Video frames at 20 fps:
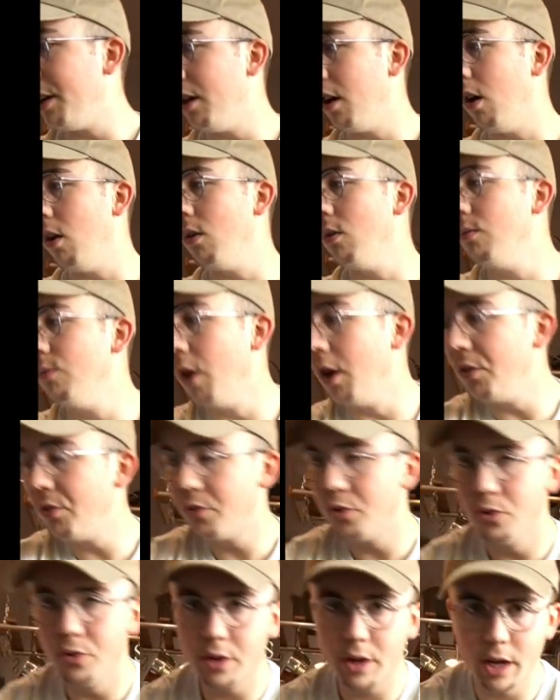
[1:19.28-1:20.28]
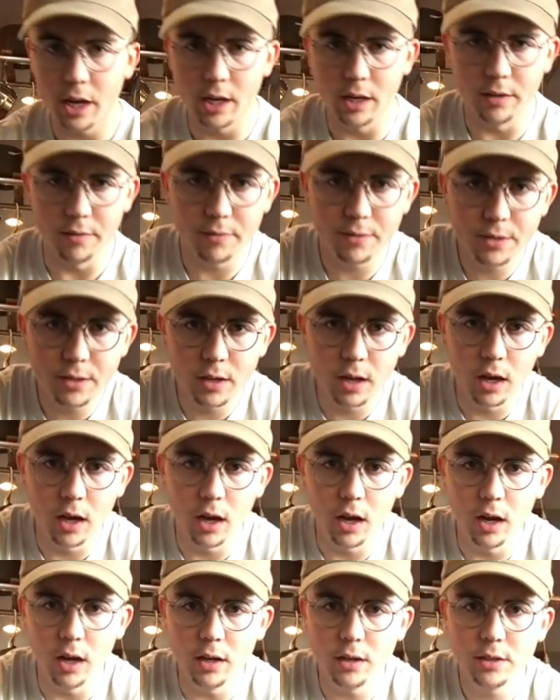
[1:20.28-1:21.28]
I'll run through the kind of
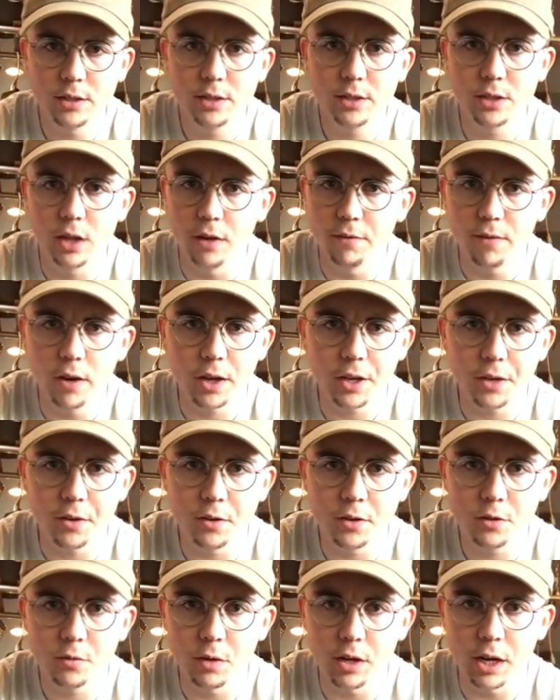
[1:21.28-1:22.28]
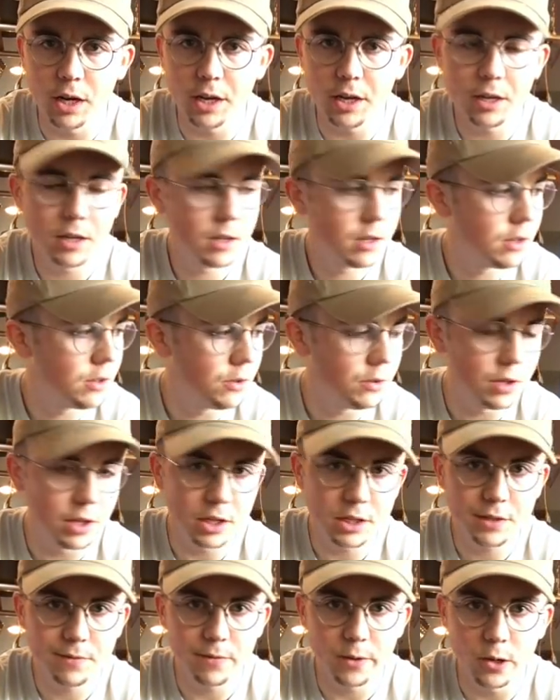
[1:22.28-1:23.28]
stuff I use when I do
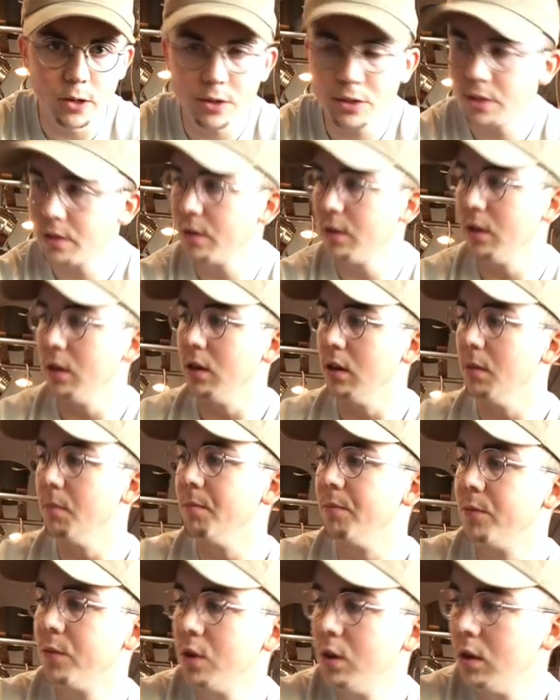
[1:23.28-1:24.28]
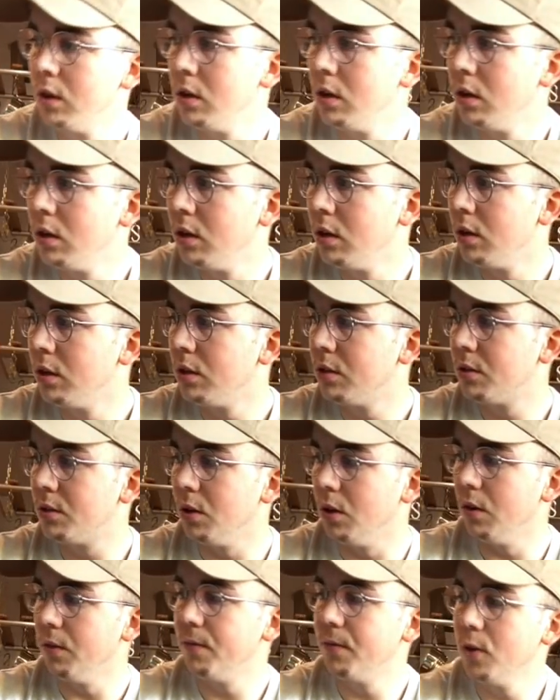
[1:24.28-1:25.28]
this first.
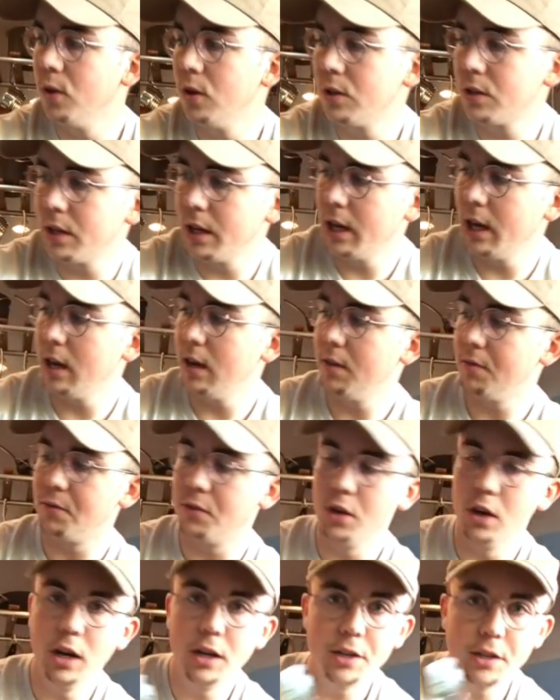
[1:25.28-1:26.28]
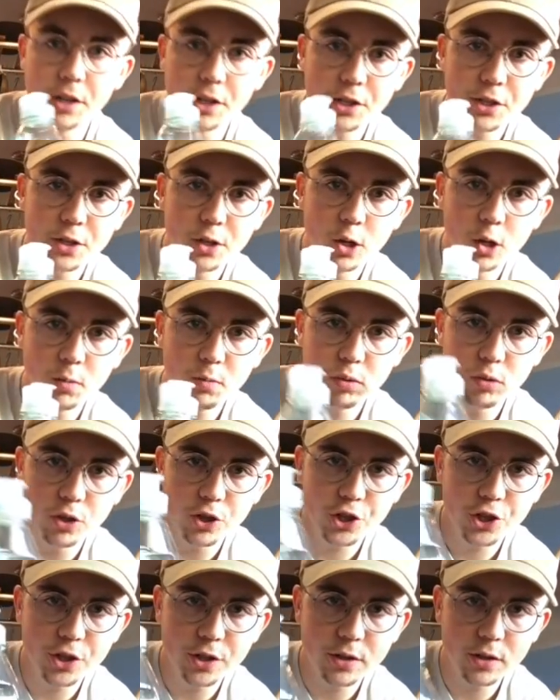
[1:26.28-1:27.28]
So first I have Dawn dish soap,
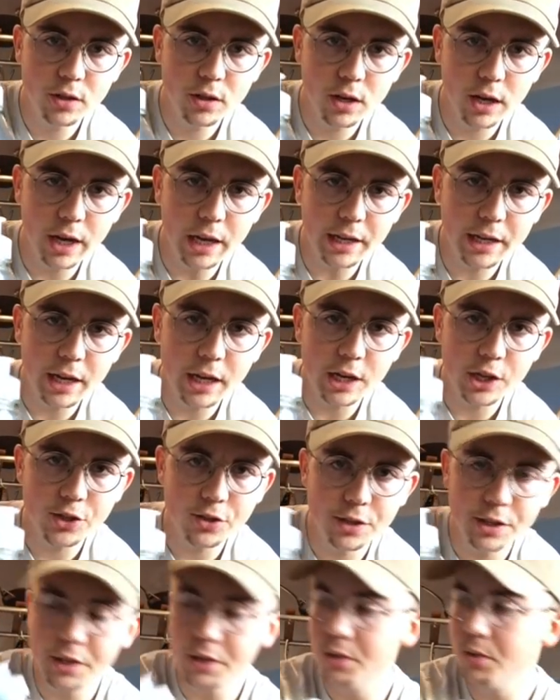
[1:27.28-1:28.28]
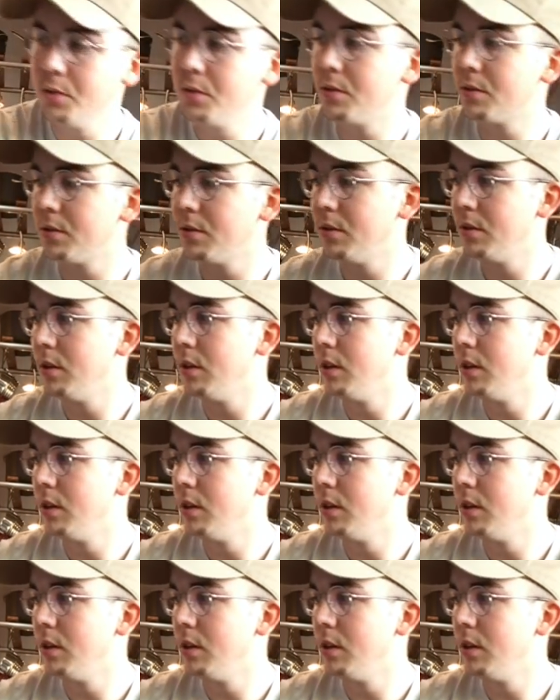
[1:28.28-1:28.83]
which I occasionally use.